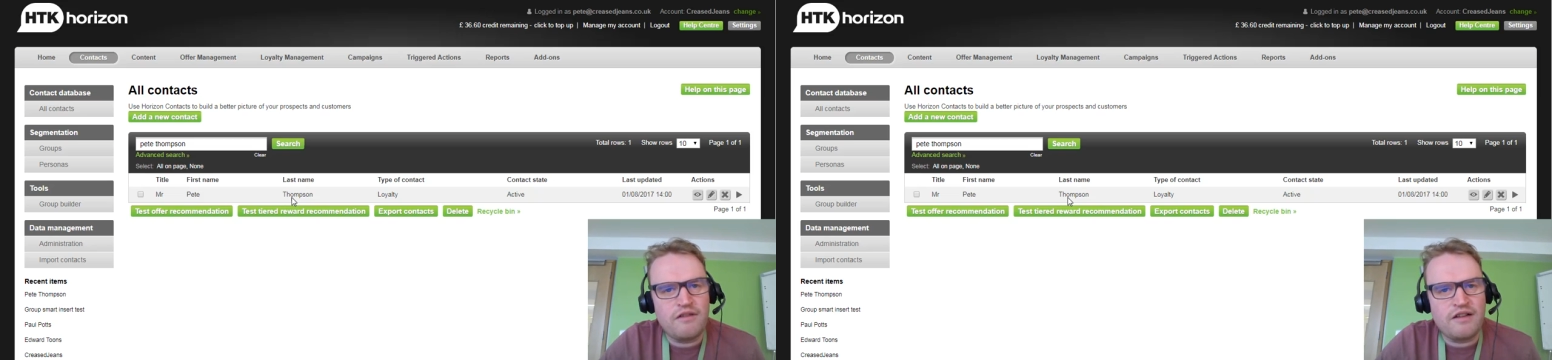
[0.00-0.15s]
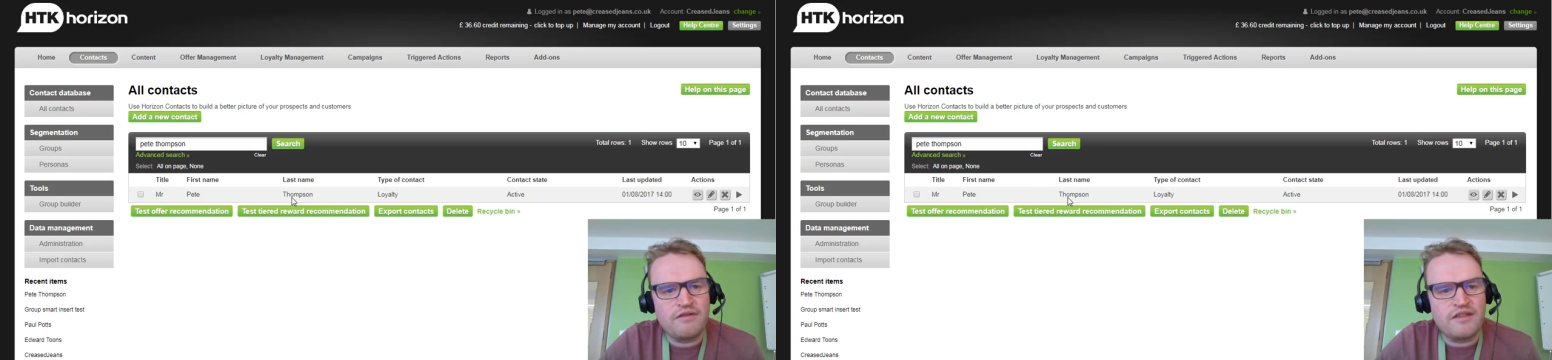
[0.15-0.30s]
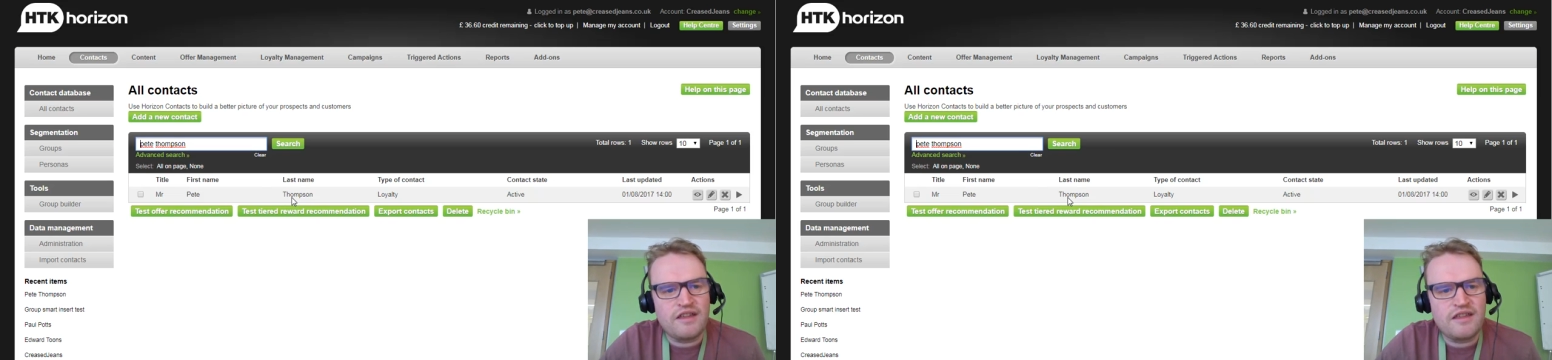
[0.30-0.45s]

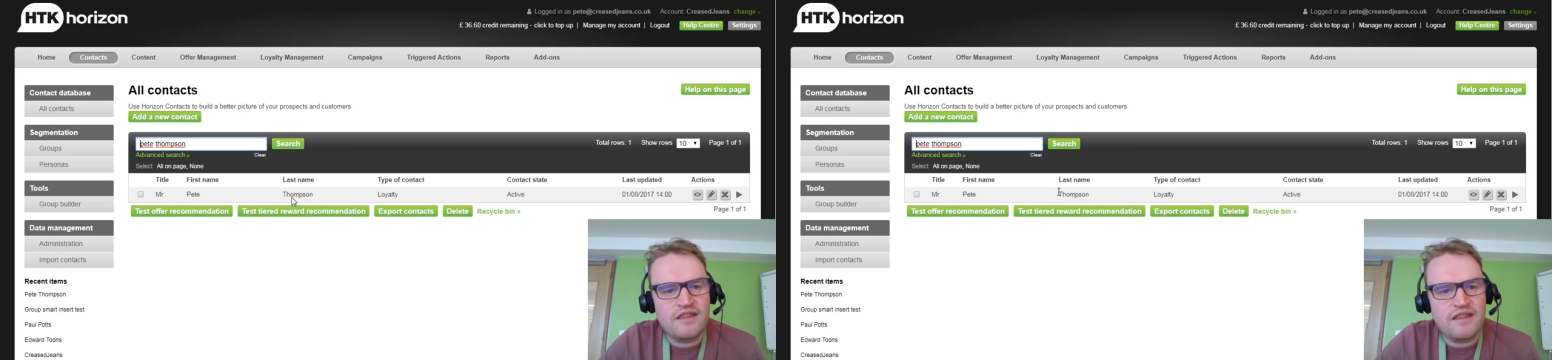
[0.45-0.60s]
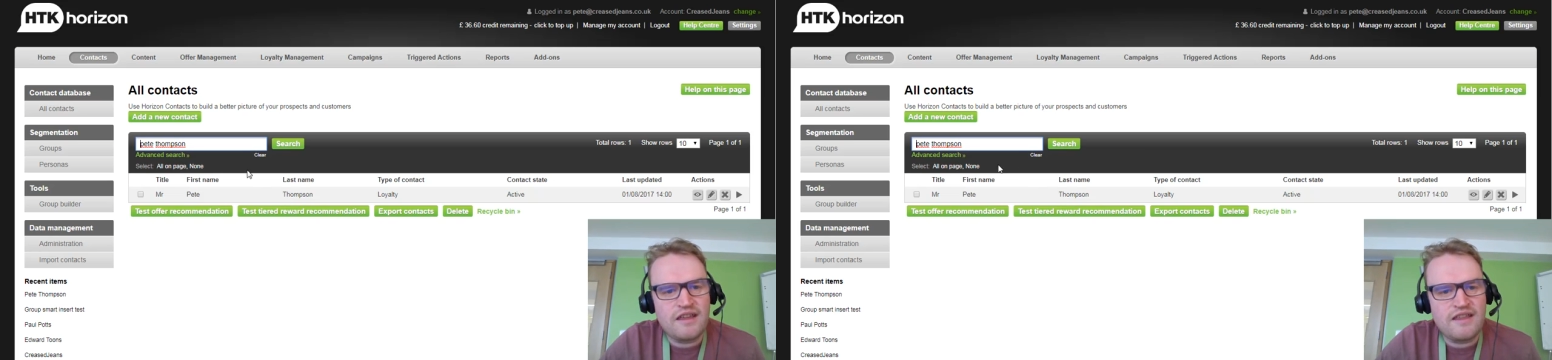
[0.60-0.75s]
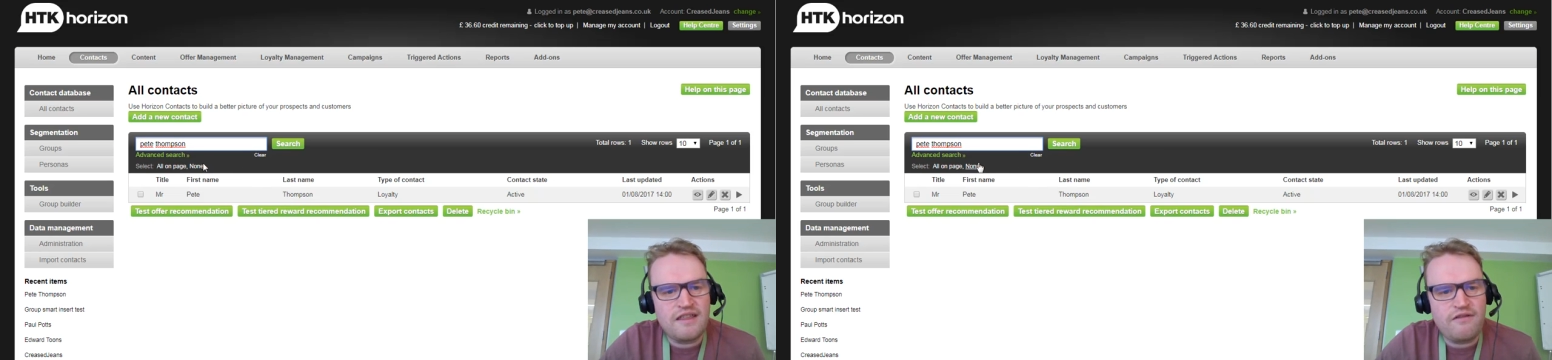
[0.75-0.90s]
around
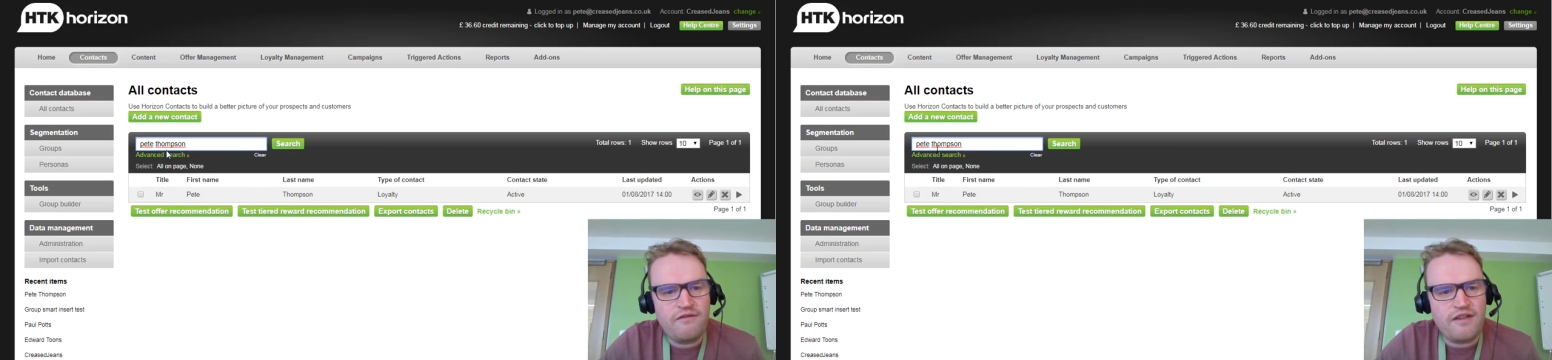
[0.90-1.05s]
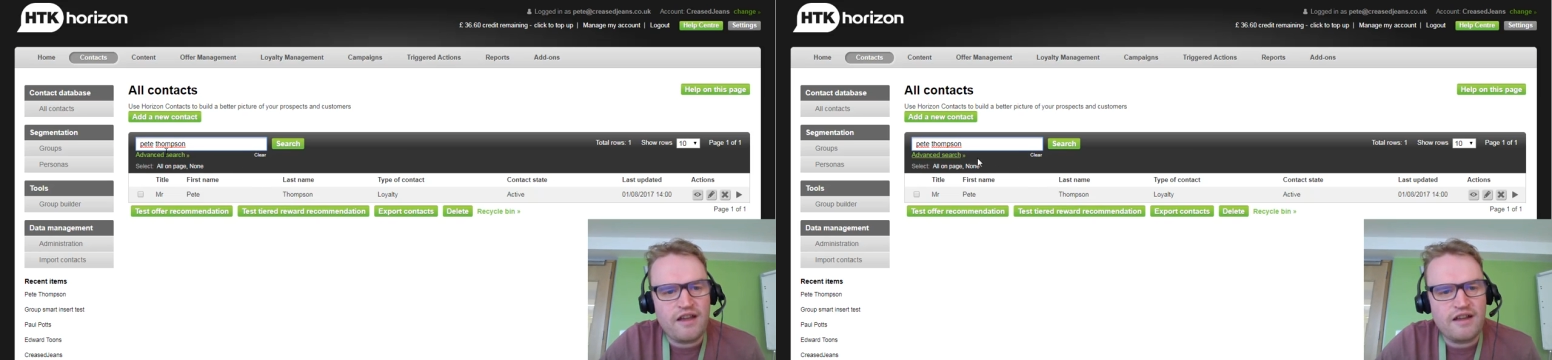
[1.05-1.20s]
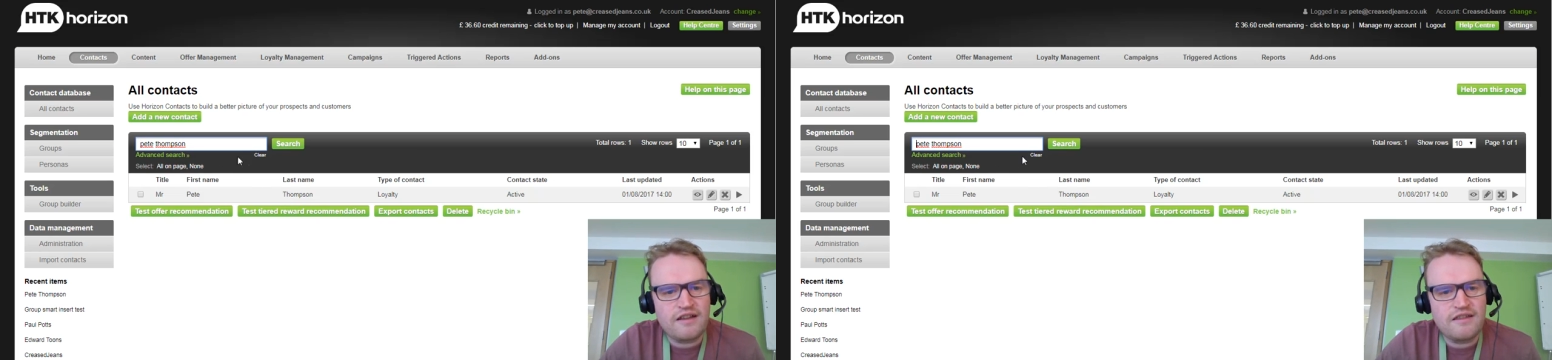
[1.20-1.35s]
this is the
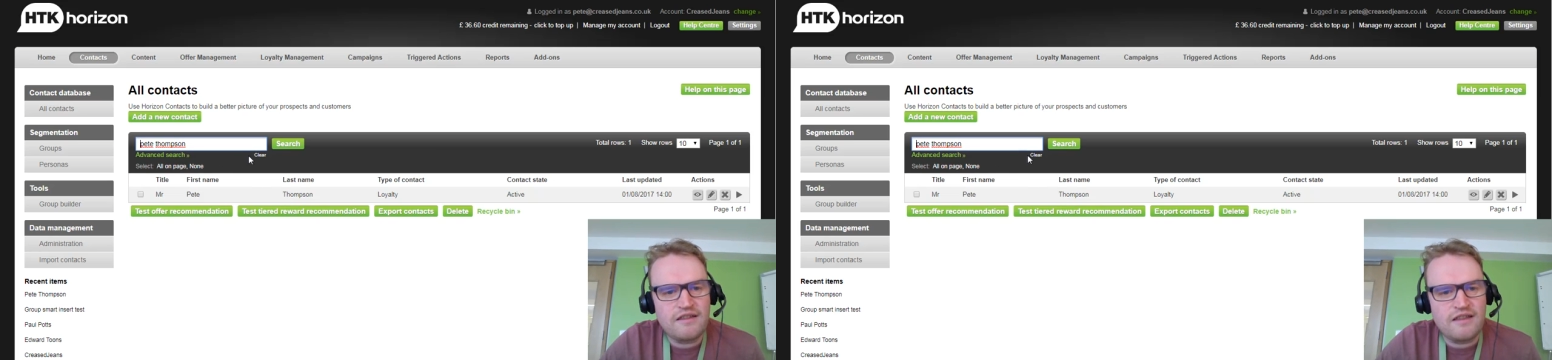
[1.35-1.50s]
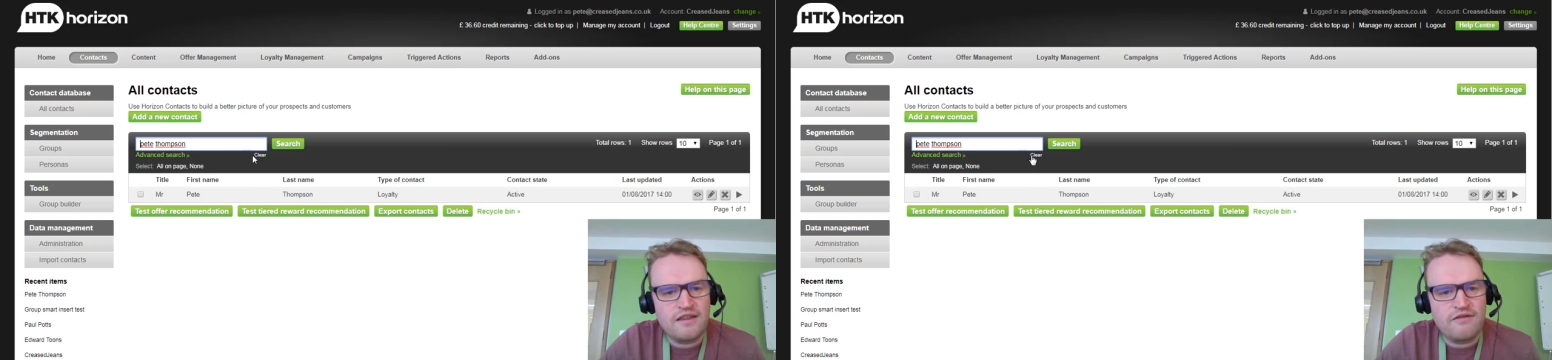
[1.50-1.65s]
fact,